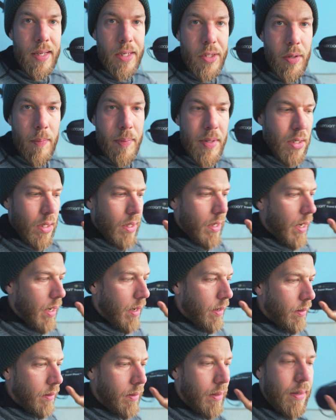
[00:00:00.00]
Egyptian
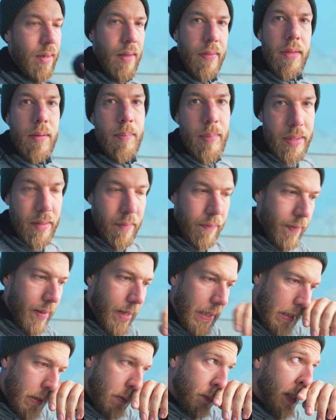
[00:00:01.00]
cotton, nothing but the
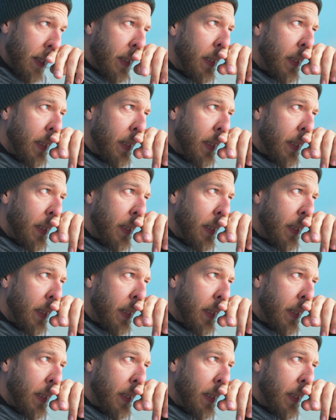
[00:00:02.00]
finest, right?